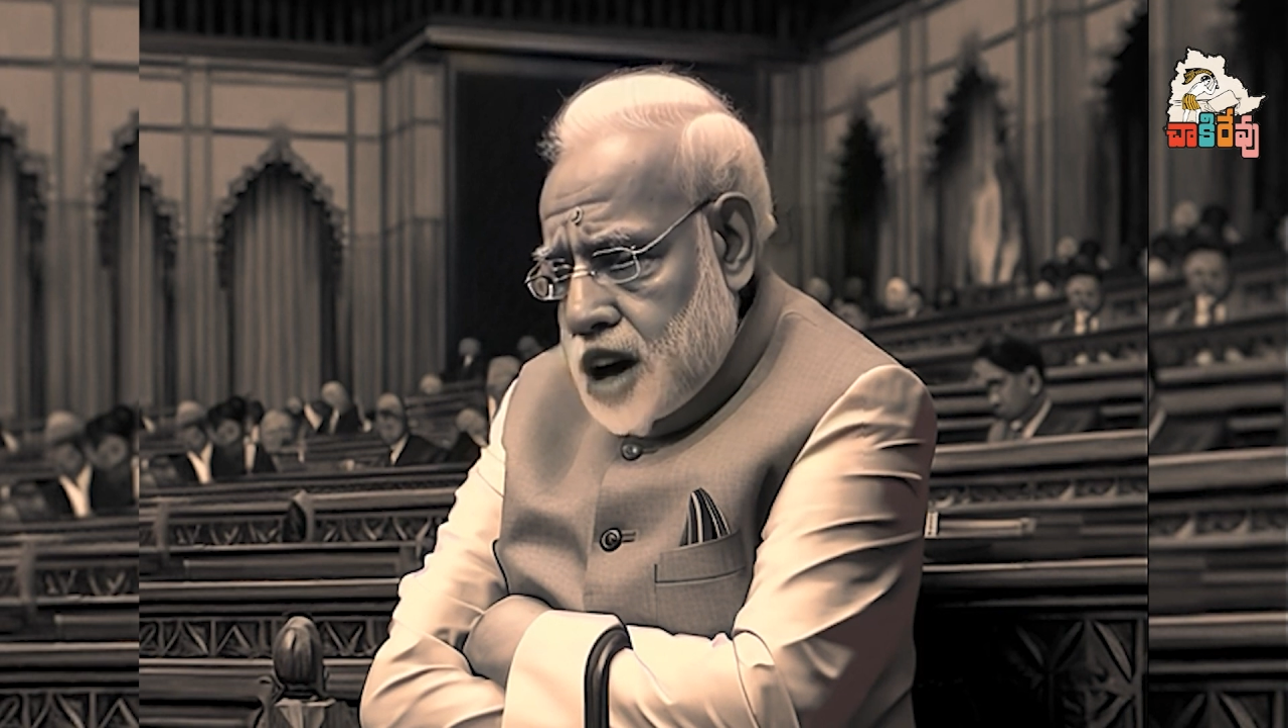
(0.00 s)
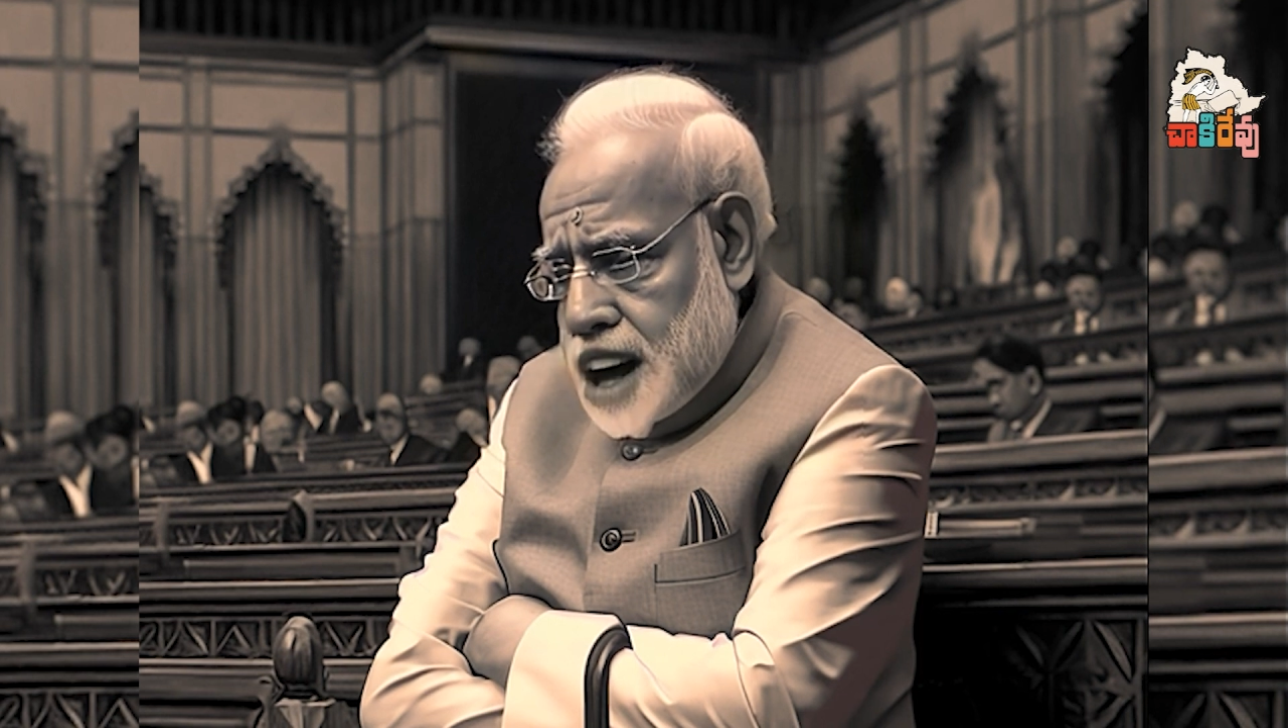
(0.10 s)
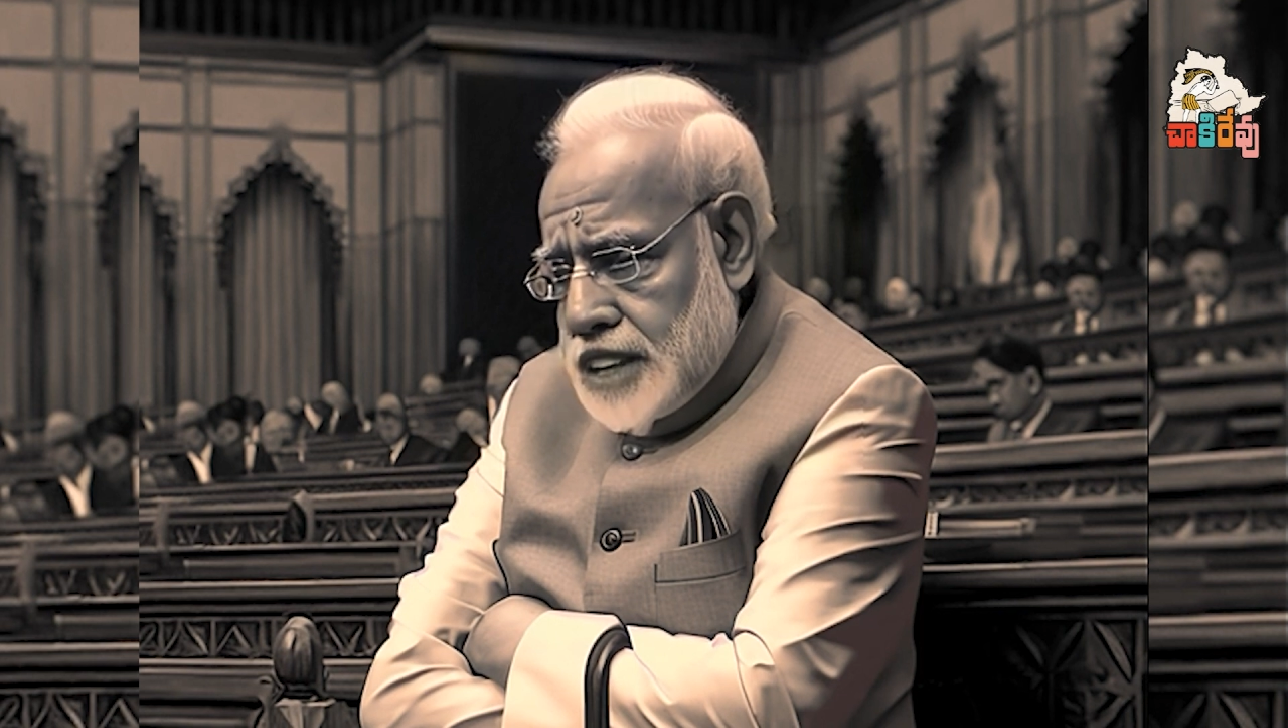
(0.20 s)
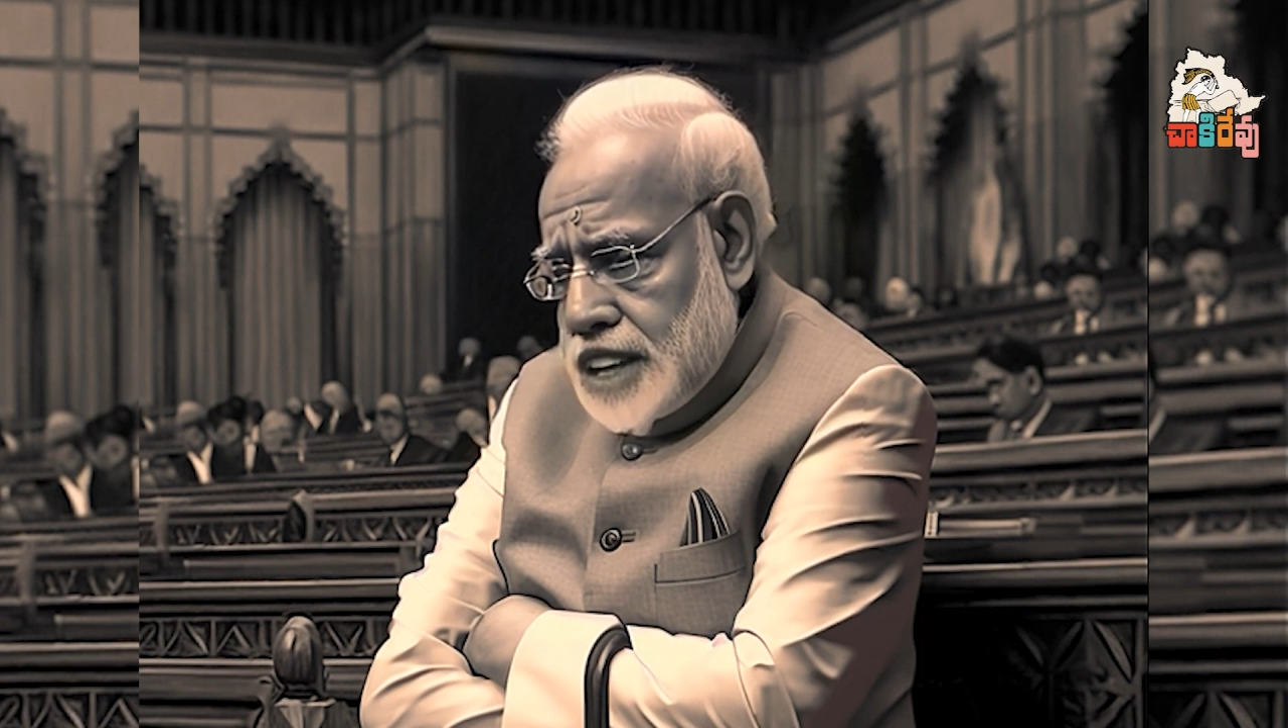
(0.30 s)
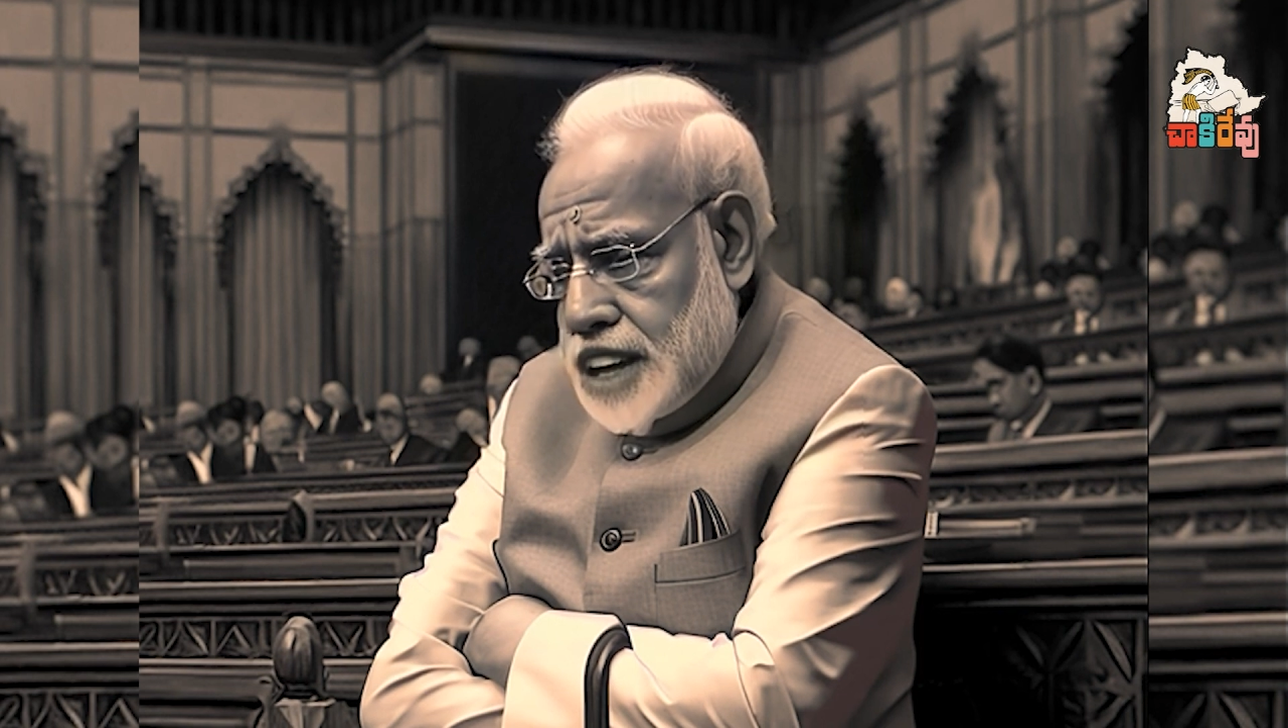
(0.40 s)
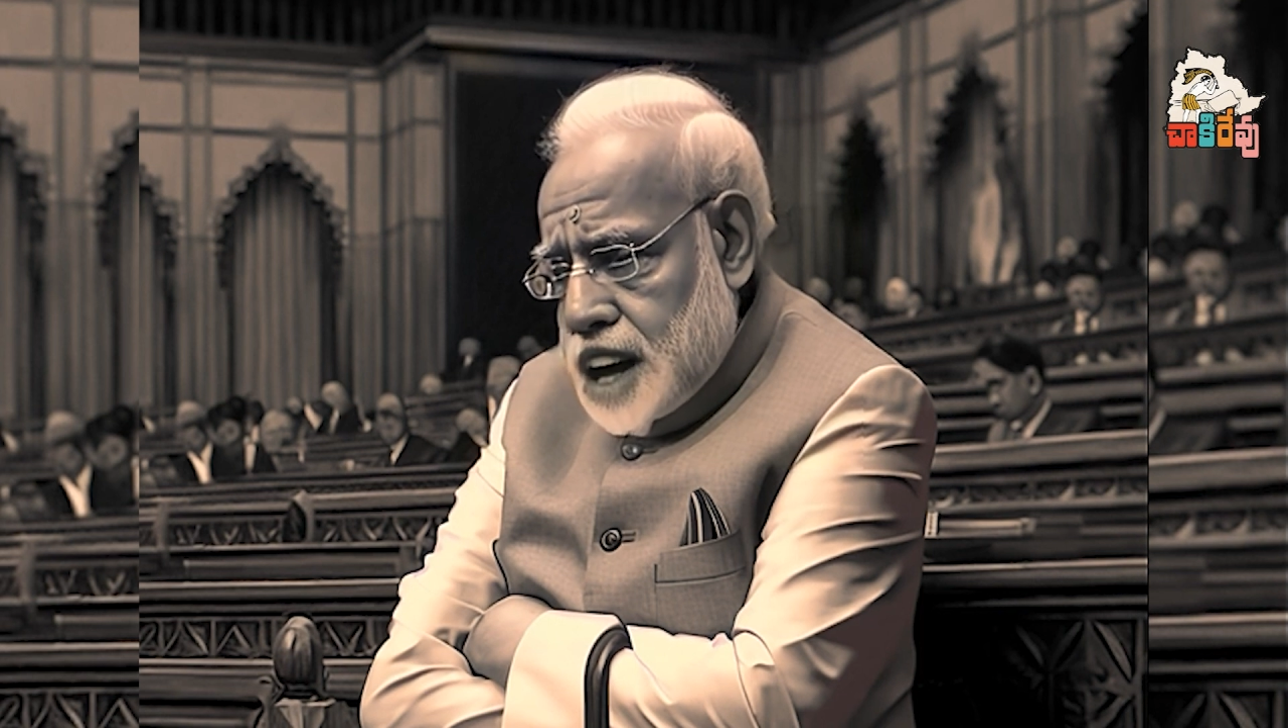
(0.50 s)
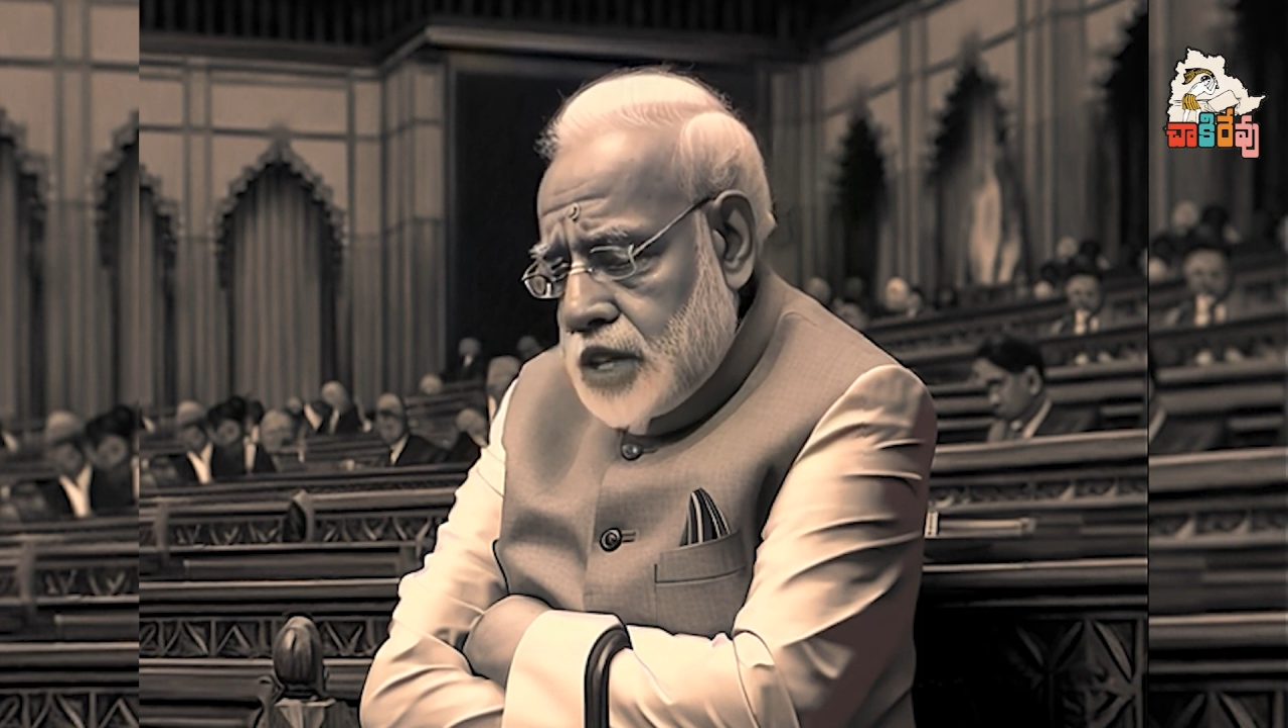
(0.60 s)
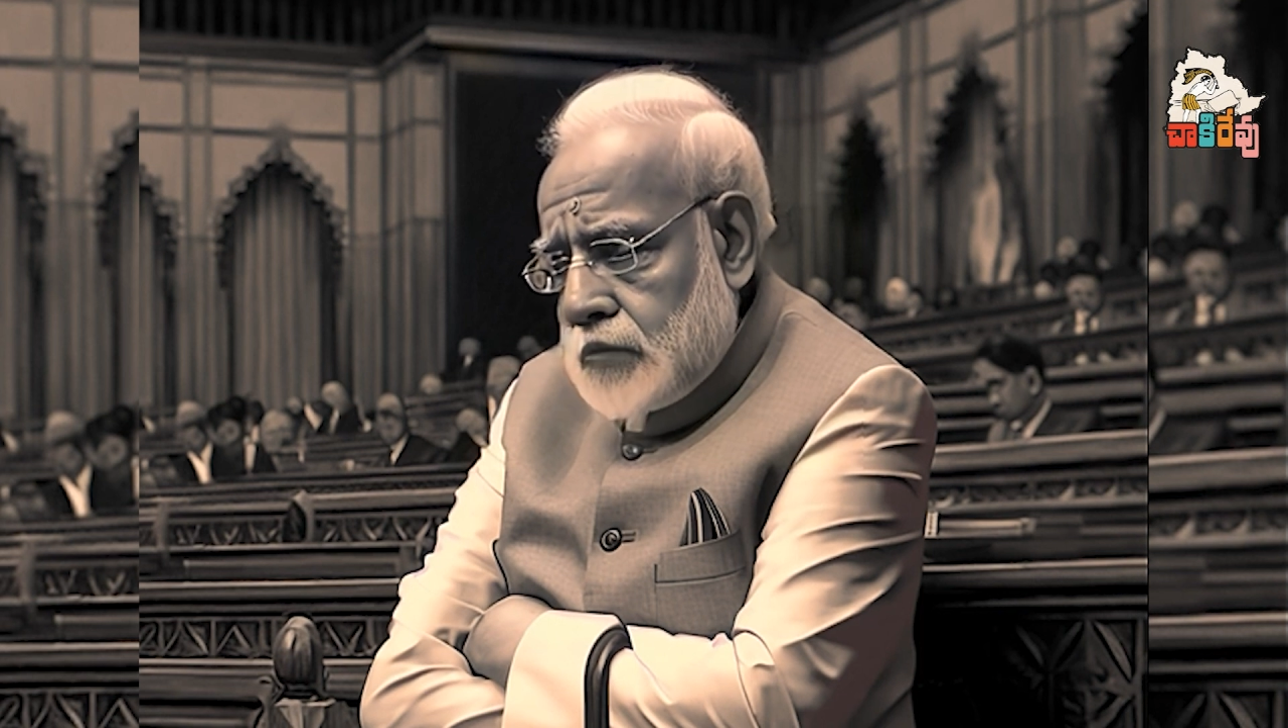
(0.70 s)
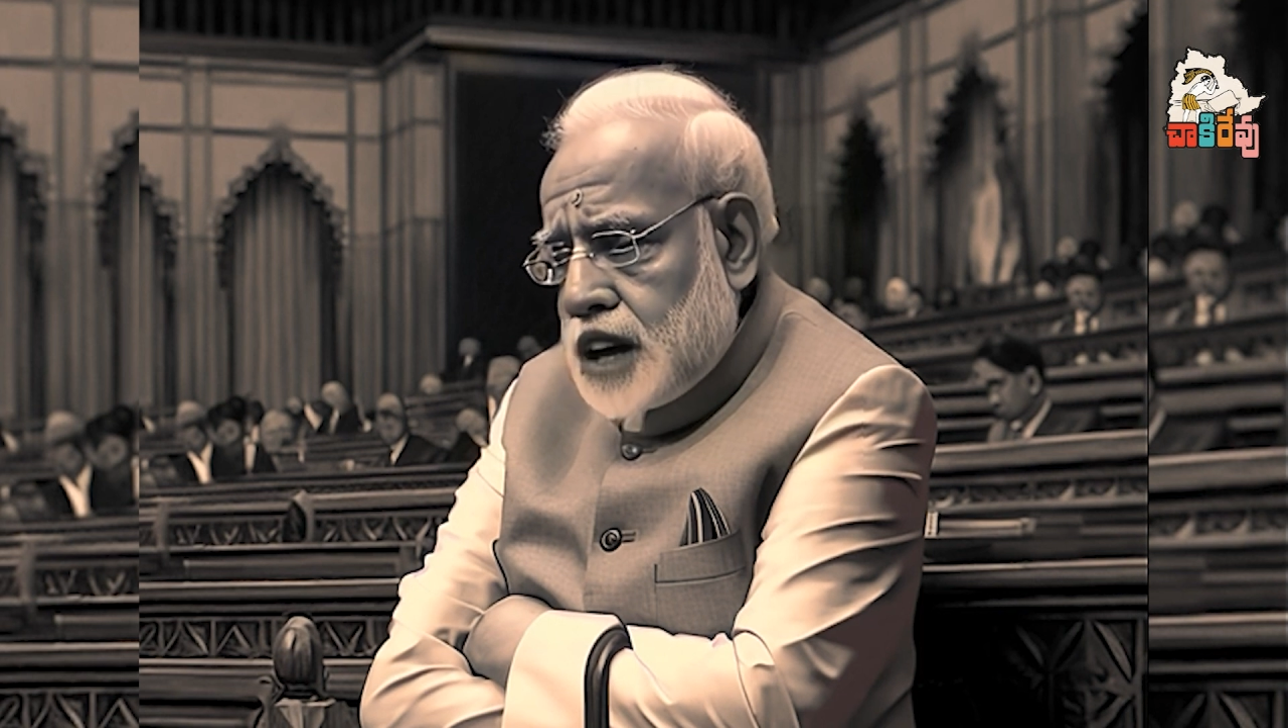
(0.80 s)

Finally, the